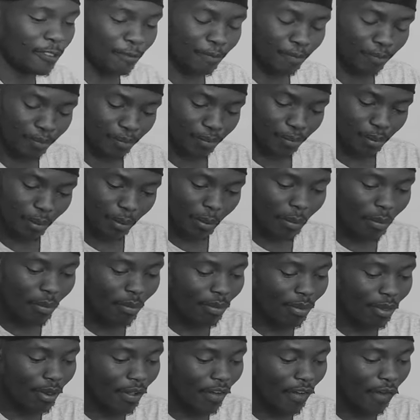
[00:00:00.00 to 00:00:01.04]
Yeah.
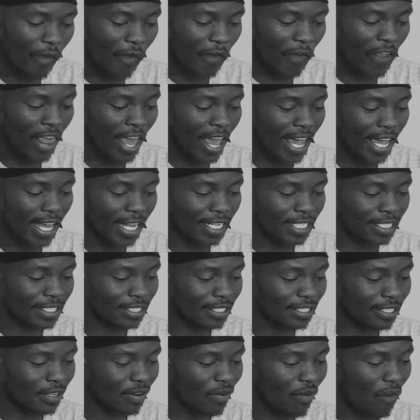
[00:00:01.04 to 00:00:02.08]

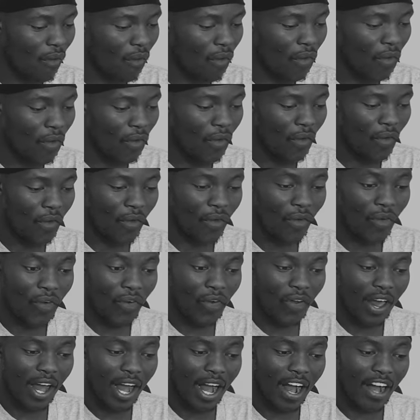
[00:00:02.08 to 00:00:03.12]
And
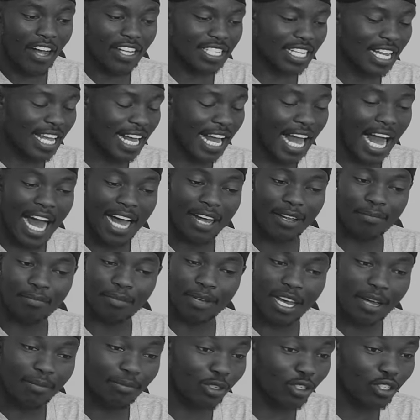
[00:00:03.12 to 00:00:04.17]
I was like, ah,
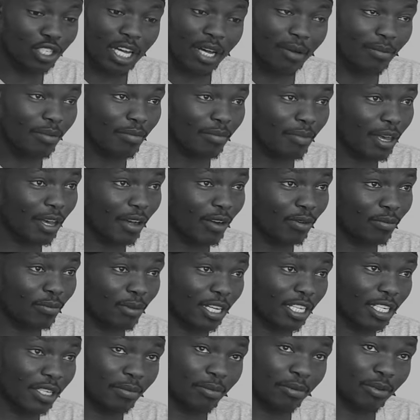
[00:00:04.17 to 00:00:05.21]
me, I'm not coming back on
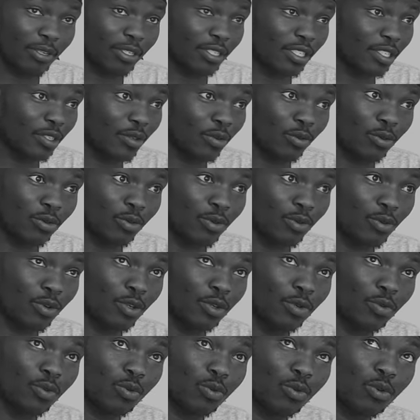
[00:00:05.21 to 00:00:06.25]
Monday because it would
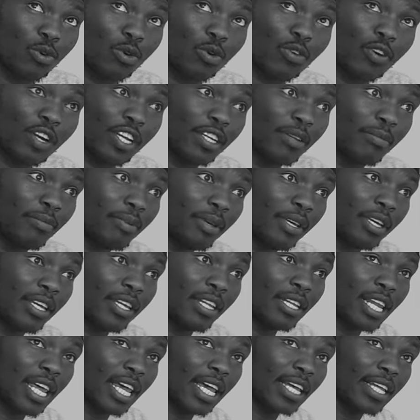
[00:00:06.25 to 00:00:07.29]
it will already
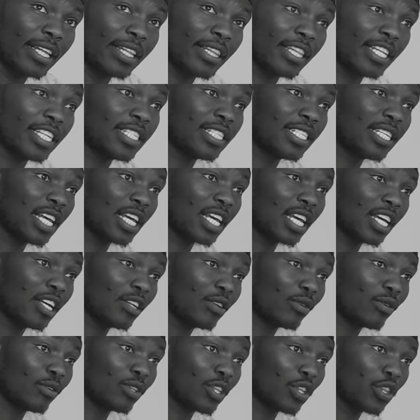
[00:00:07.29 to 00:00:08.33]
be like the
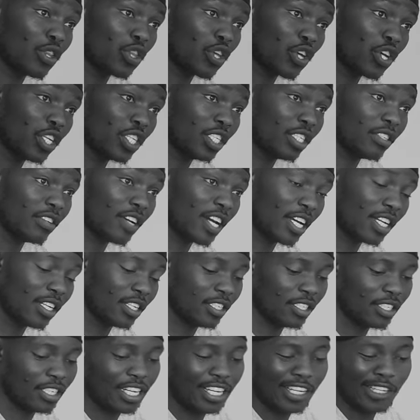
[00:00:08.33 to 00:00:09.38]
second yeah, or the third, yeah, right?
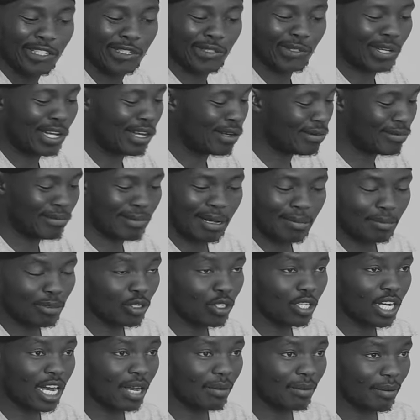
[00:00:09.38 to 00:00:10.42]
Exactly. So I'm, I'm
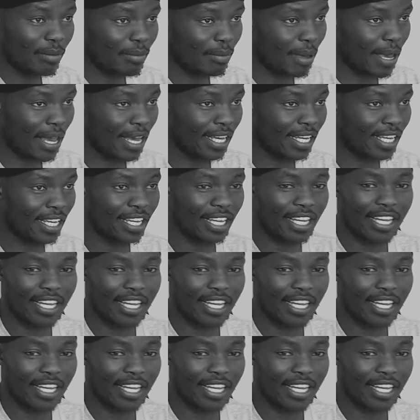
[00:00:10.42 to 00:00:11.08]
not coming back.